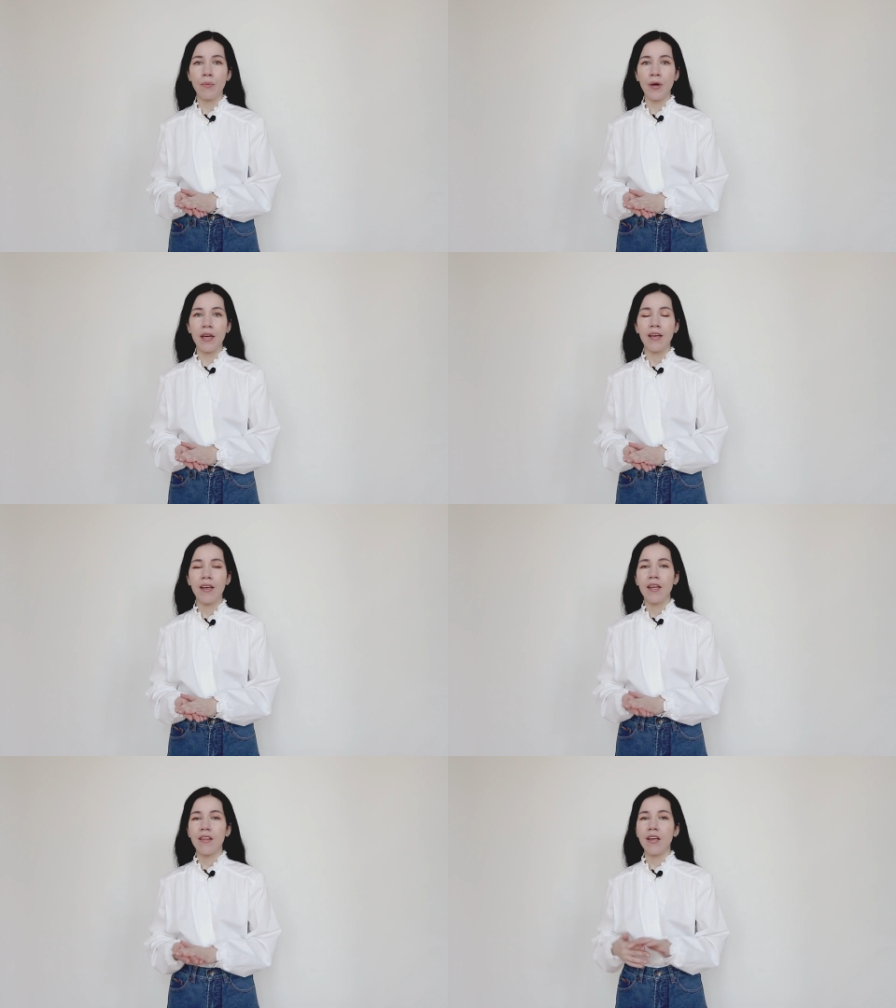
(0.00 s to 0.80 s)
way.
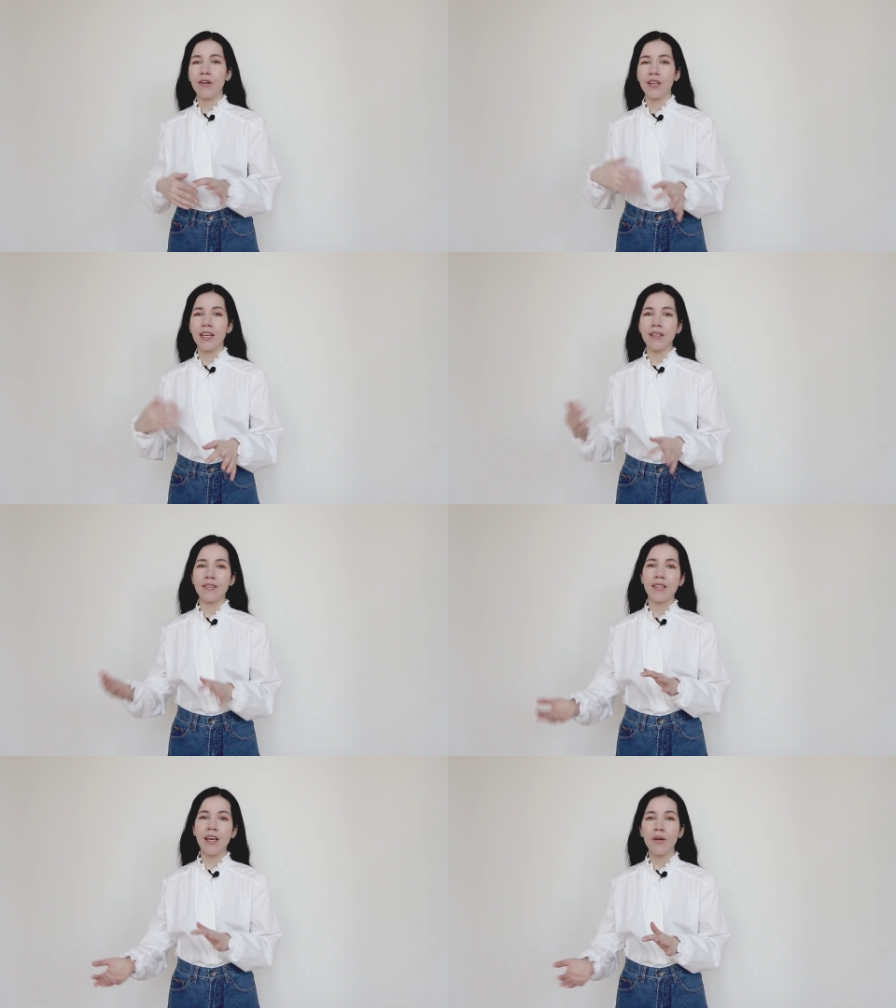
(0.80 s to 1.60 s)
They are
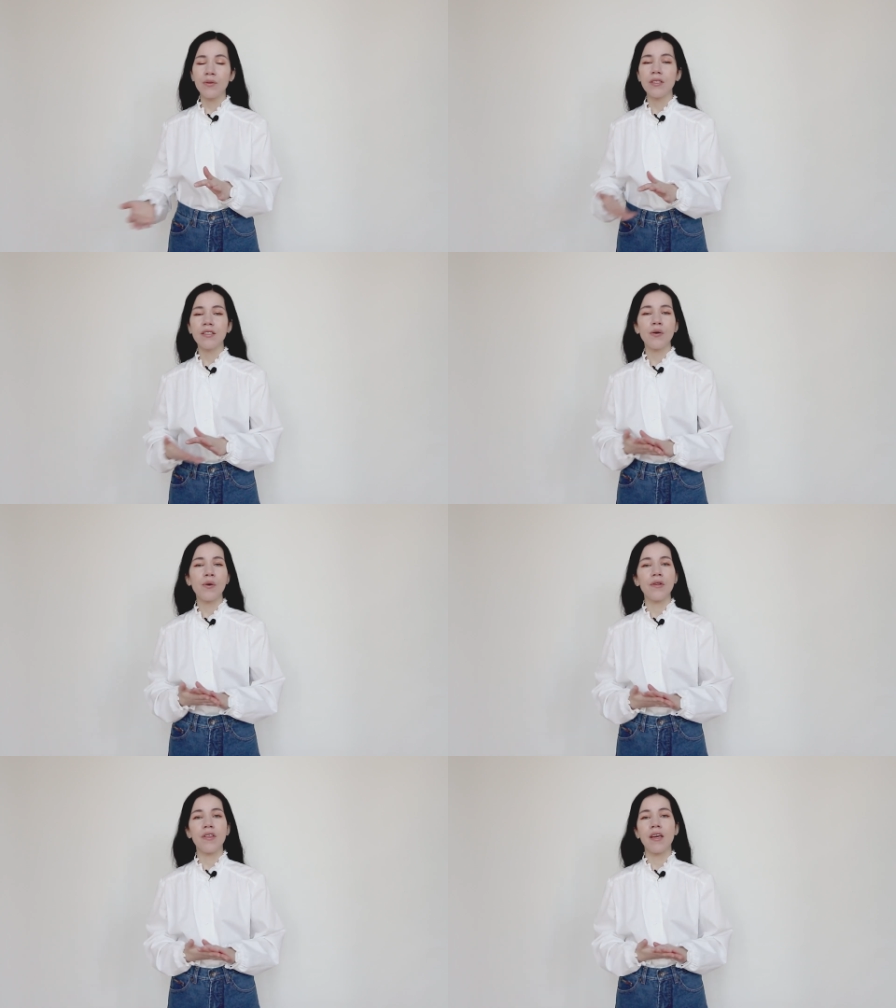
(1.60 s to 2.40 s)
getting scouted,
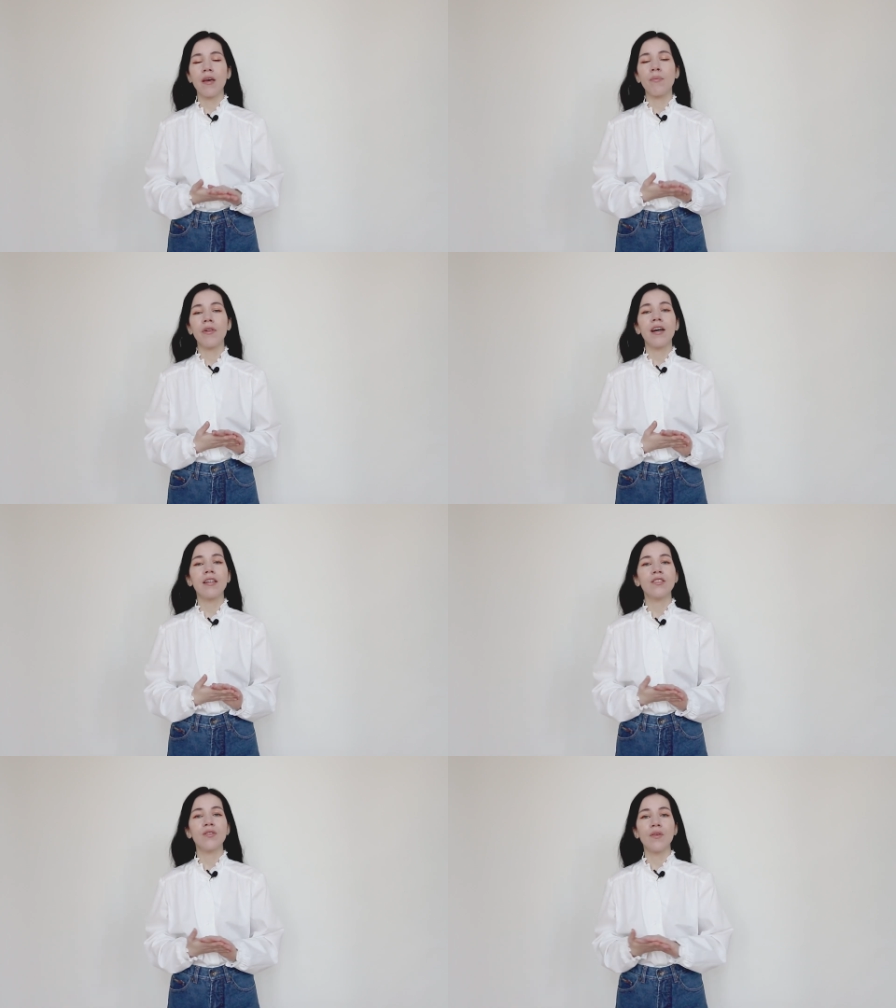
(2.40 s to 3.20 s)
or they apply
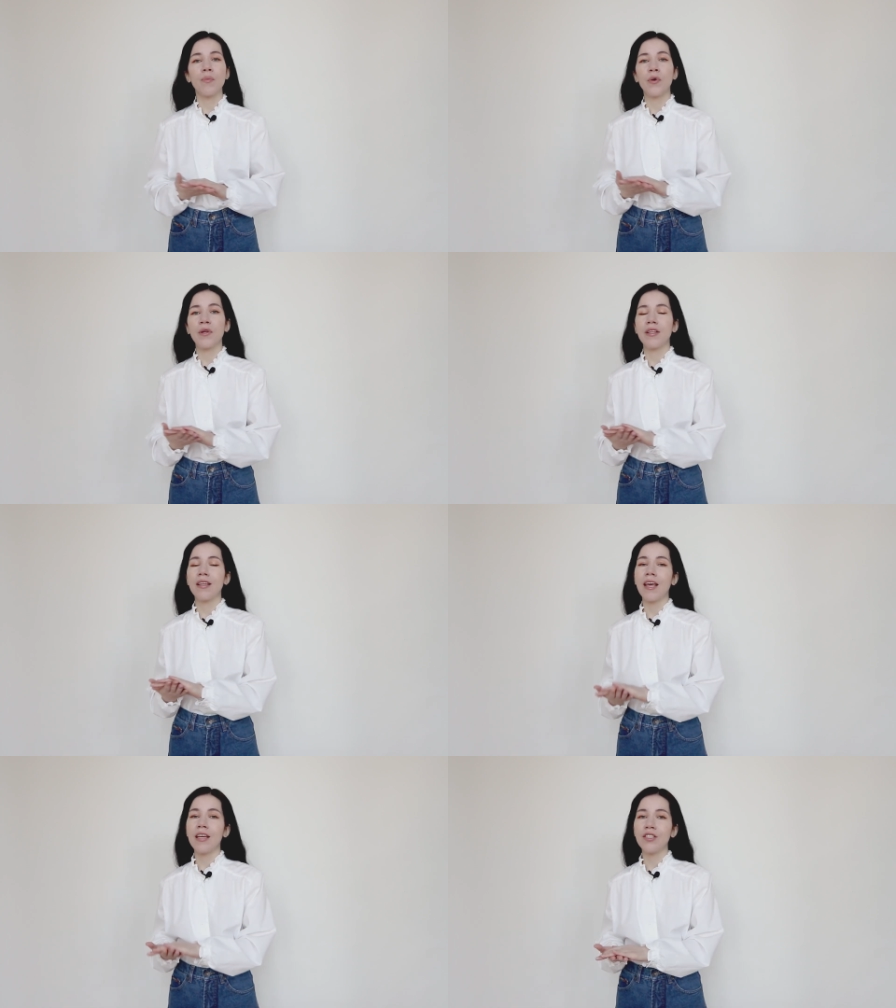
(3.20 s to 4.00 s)
to the
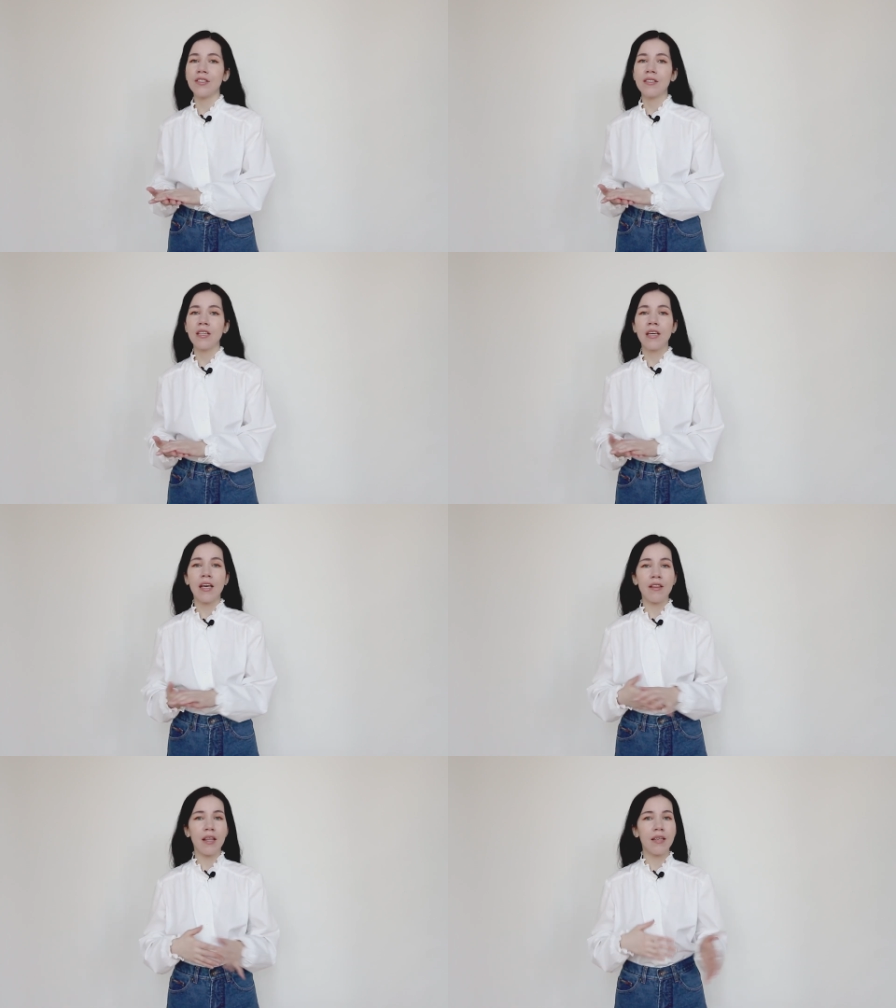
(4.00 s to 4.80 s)
modeling agency
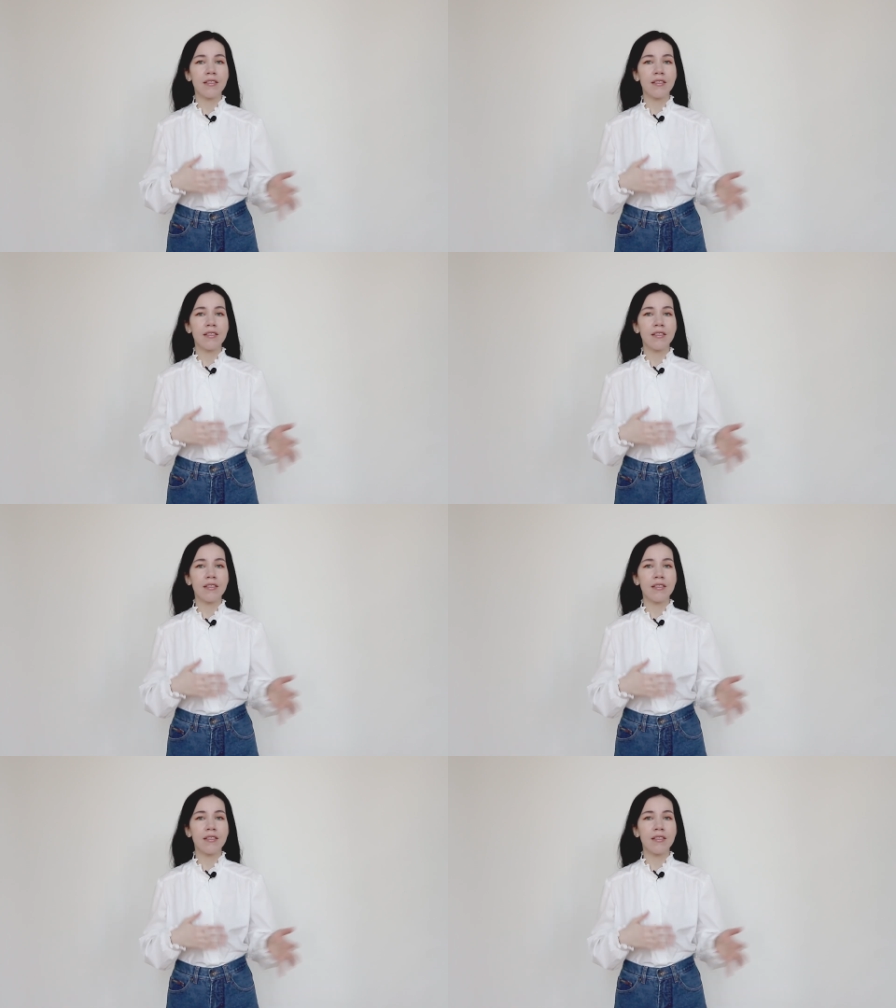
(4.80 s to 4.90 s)
and they